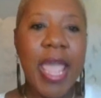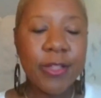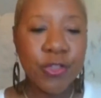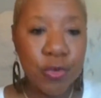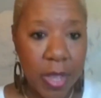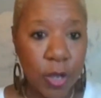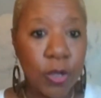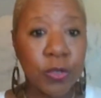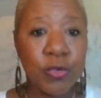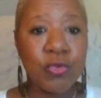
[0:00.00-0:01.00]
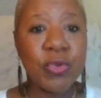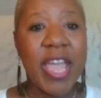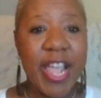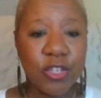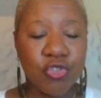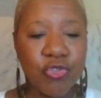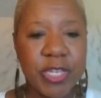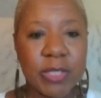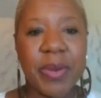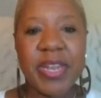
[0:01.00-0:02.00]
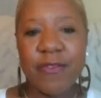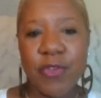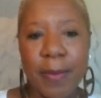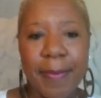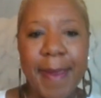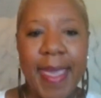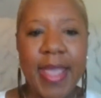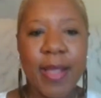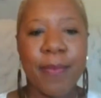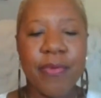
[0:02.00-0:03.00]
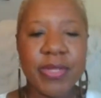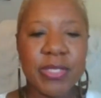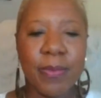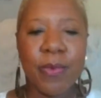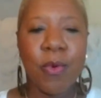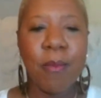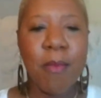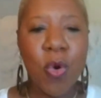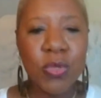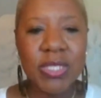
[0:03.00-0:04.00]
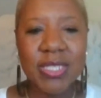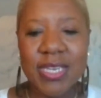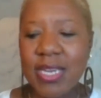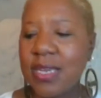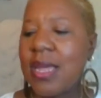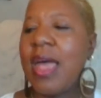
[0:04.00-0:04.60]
to include interest. But if you're paying principal mostly,